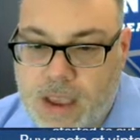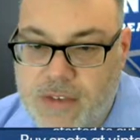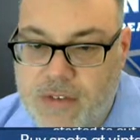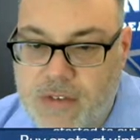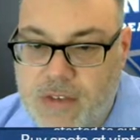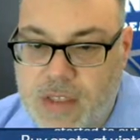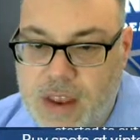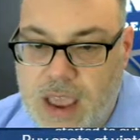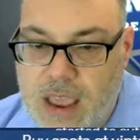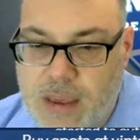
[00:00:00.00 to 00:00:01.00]
So you guys
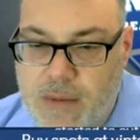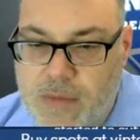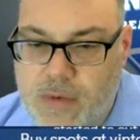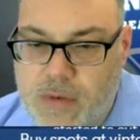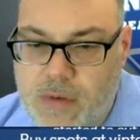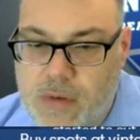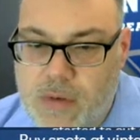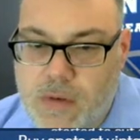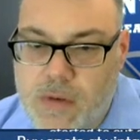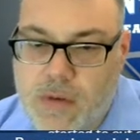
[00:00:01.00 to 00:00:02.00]
can see the
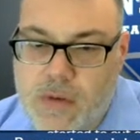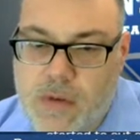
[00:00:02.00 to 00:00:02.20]
names.